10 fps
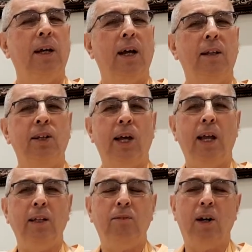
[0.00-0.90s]
at the
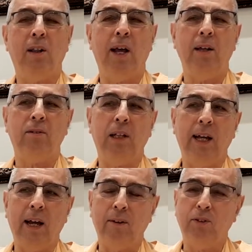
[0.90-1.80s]
end of our last
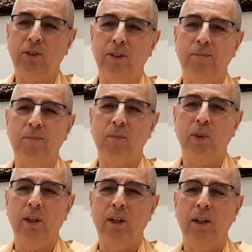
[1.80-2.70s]
class,
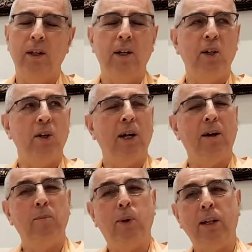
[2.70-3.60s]

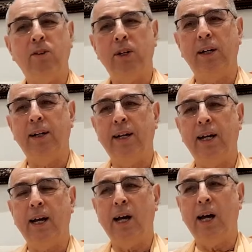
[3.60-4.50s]
but
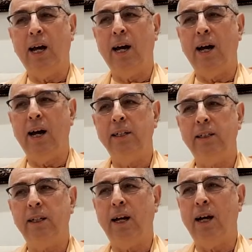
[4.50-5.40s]

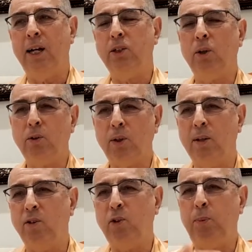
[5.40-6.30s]
I chose not
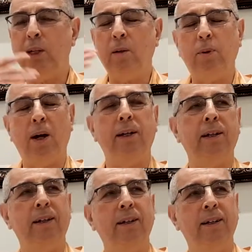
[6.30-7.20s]
to speak about
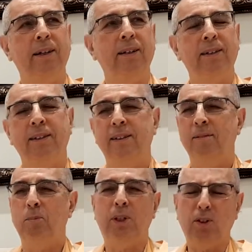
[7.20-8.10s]
it
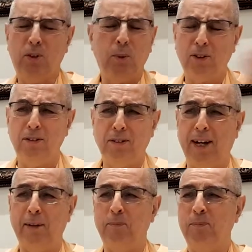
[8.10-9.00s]
because there wasn't time.